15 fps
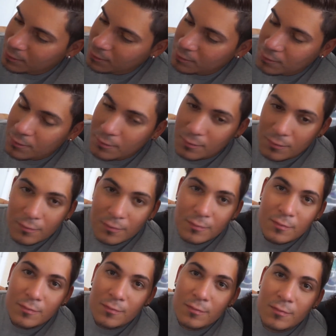
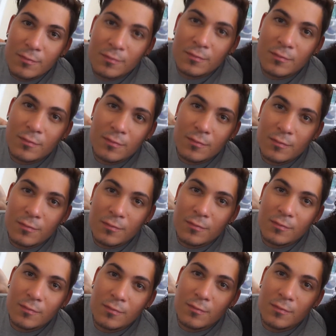
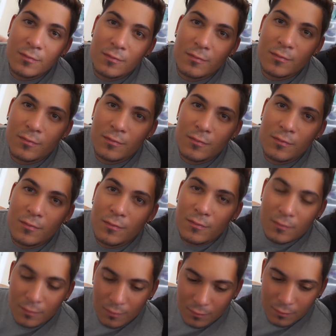
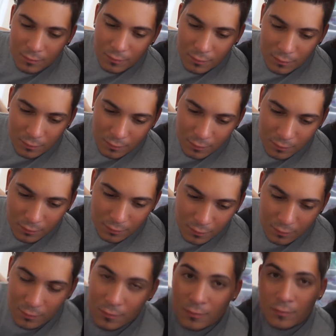
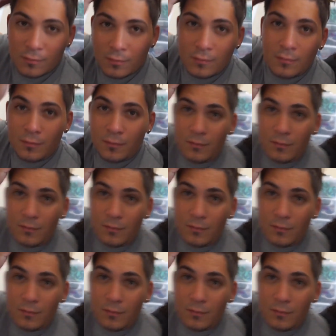(silent)